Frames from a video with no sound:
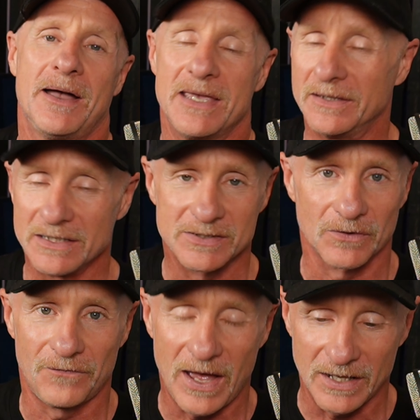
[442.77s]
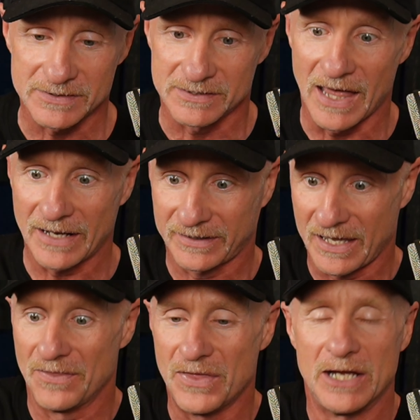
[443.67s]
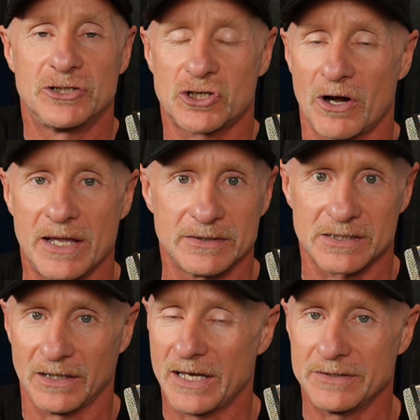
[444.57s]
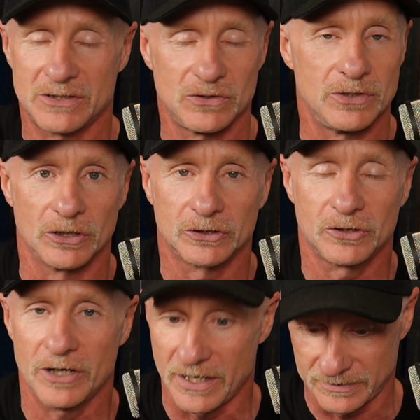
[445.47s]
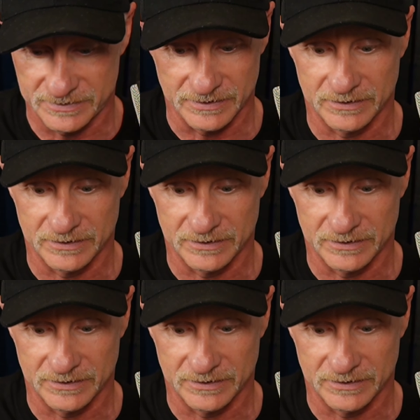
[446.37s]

in these events that can then translate to your crits.